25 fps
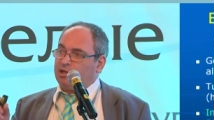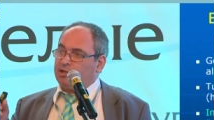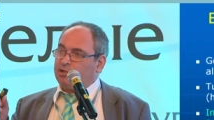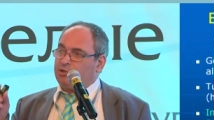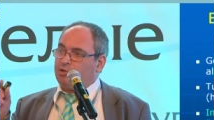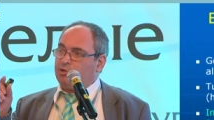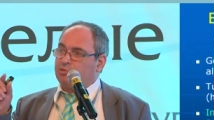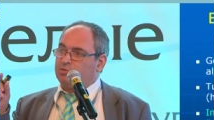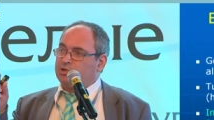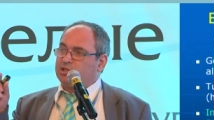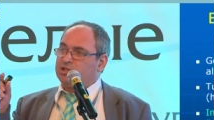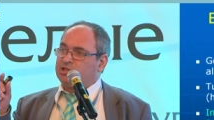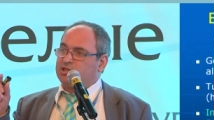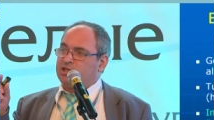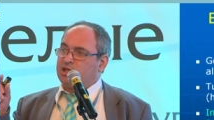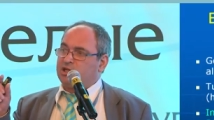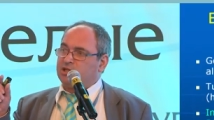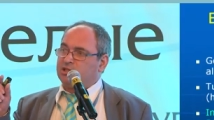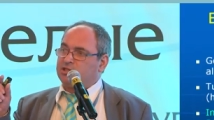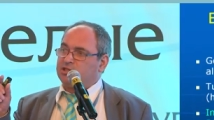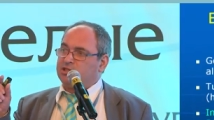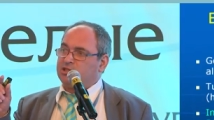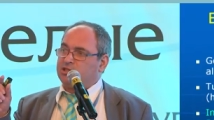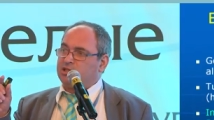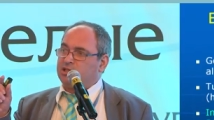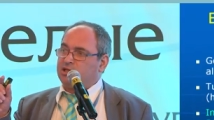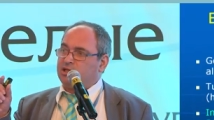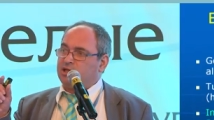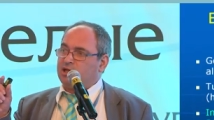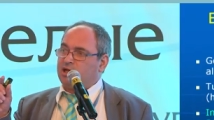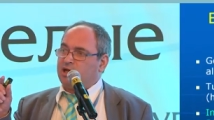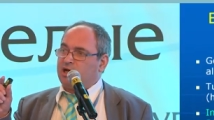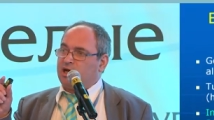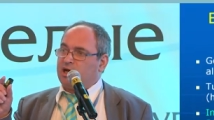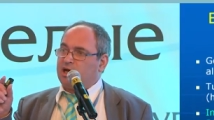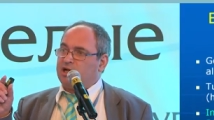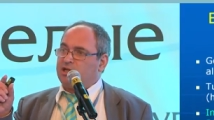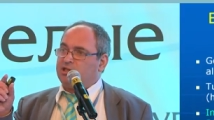Tumor cells
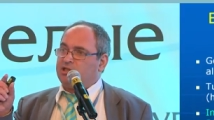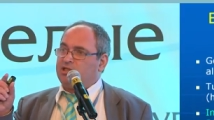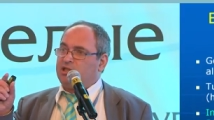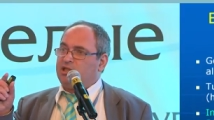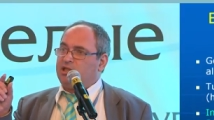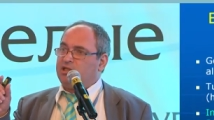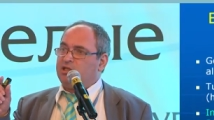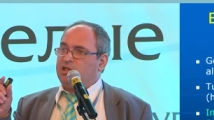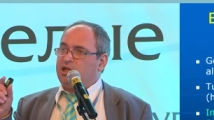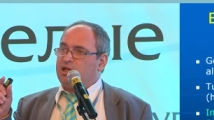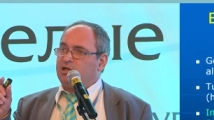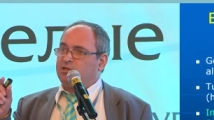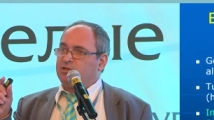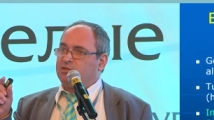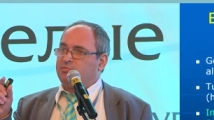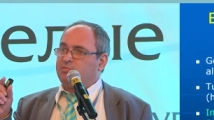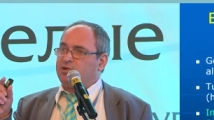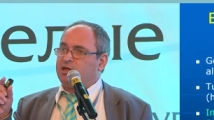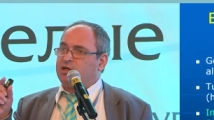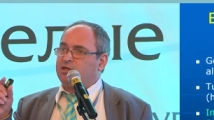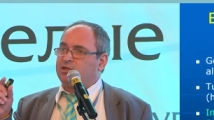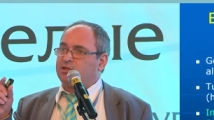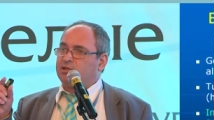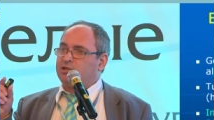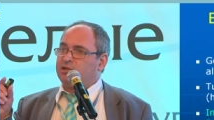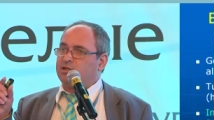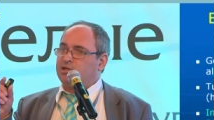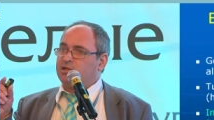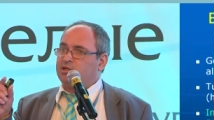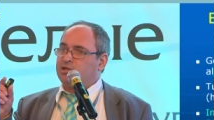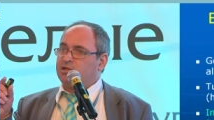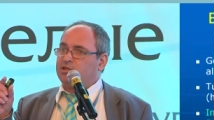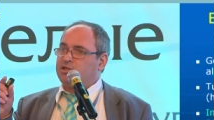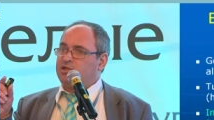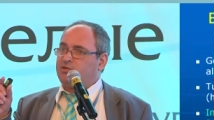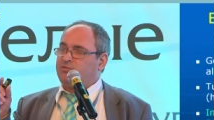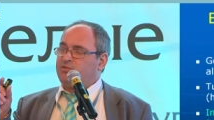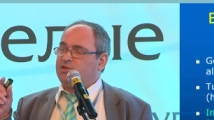are D N A repair
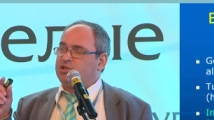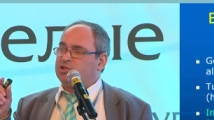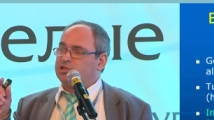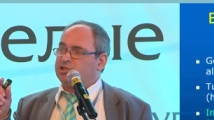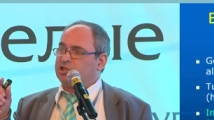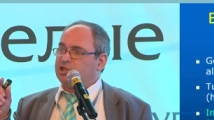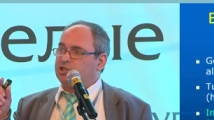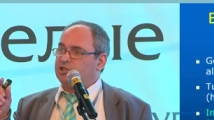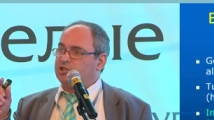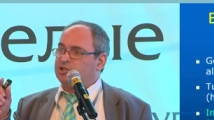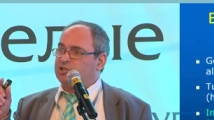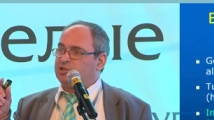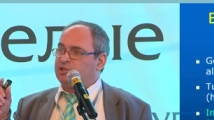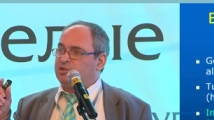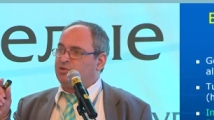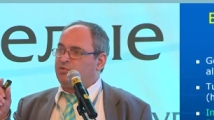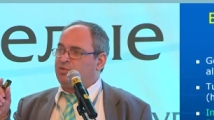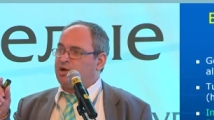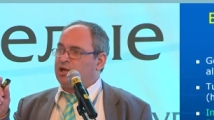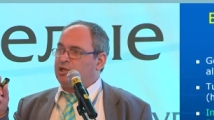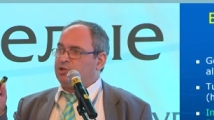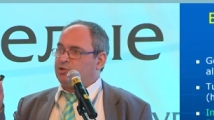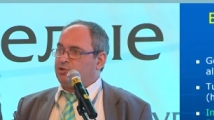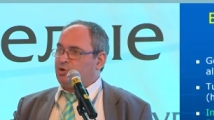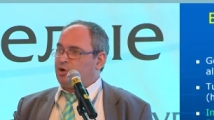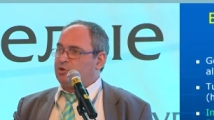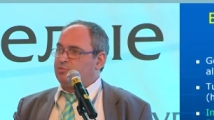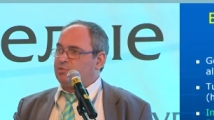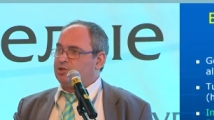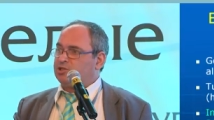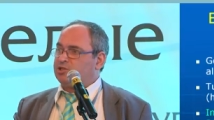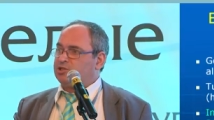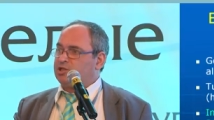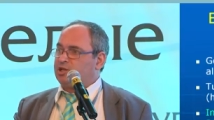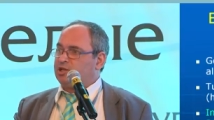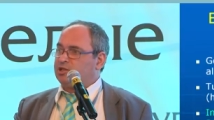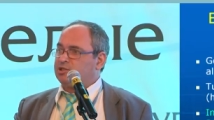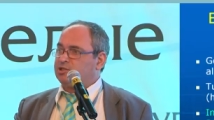deficient, while normal
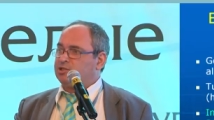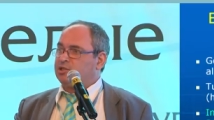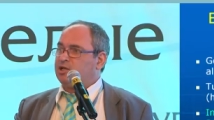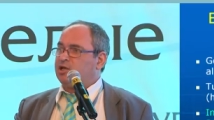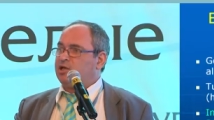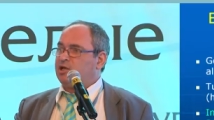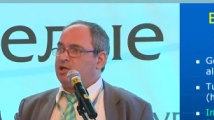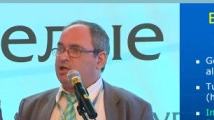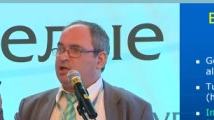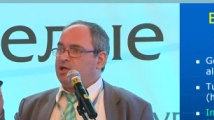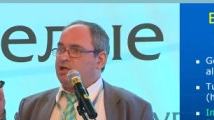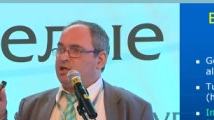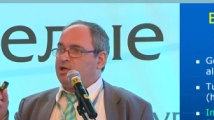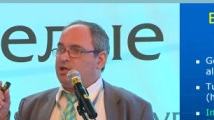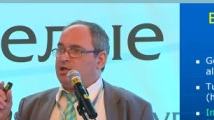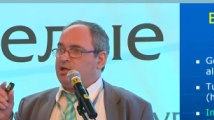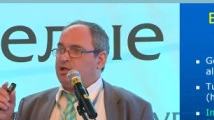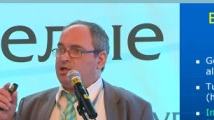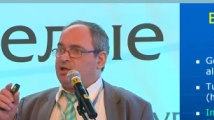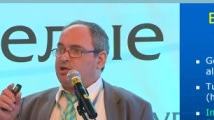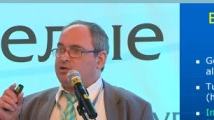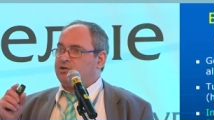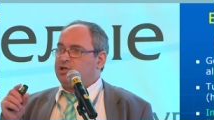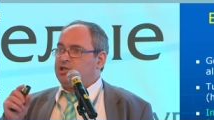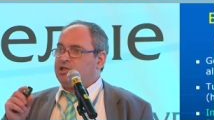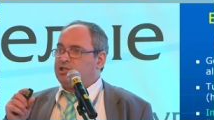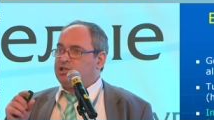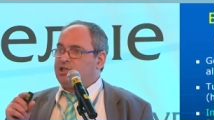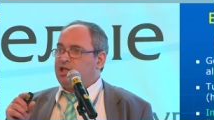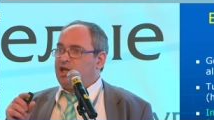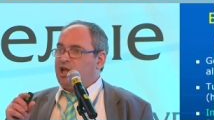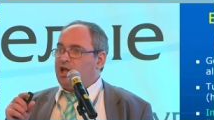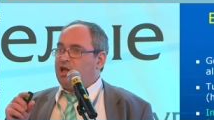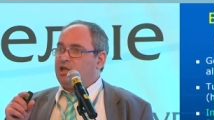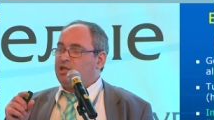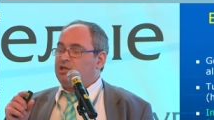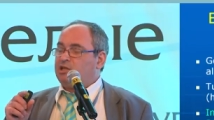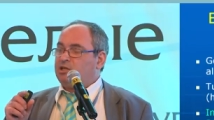cells
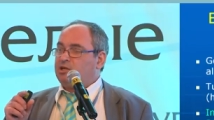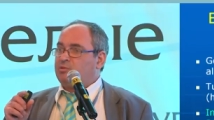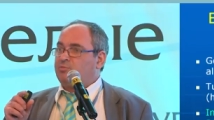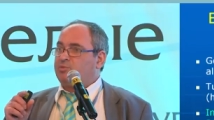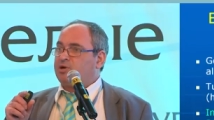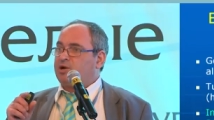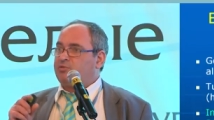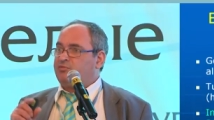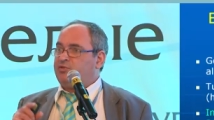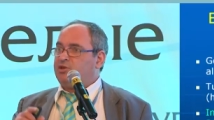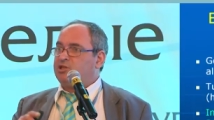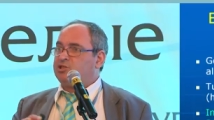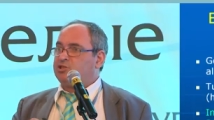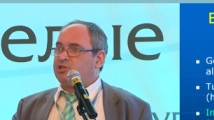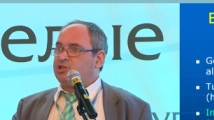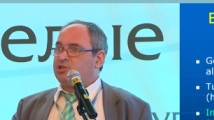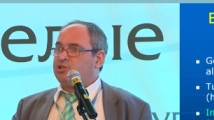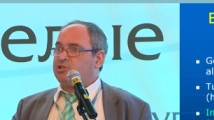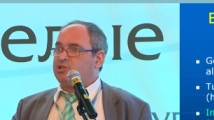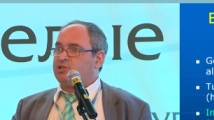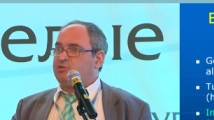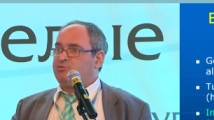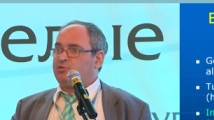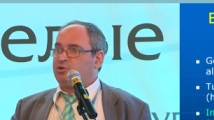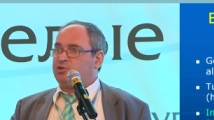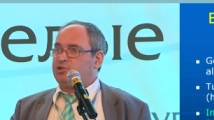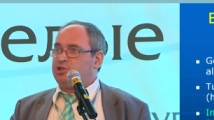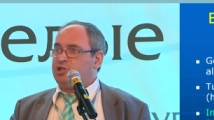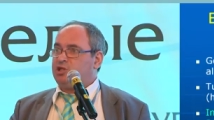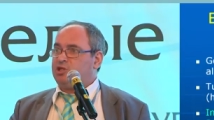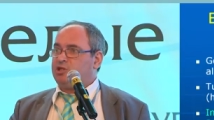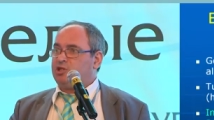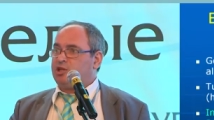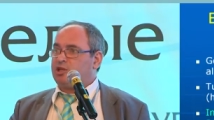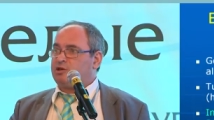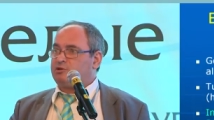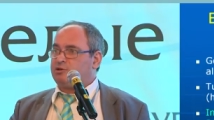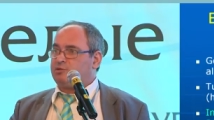retain proficiency for D
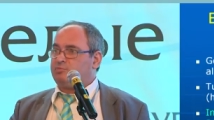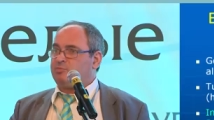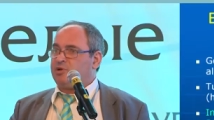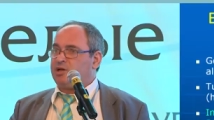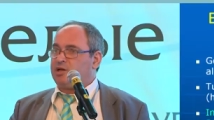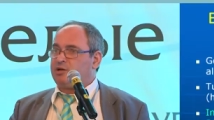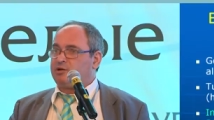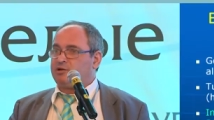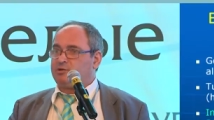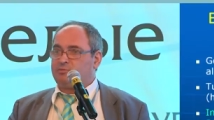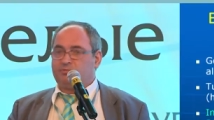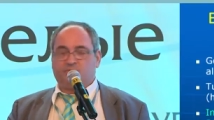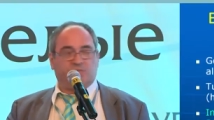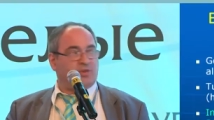N A repair.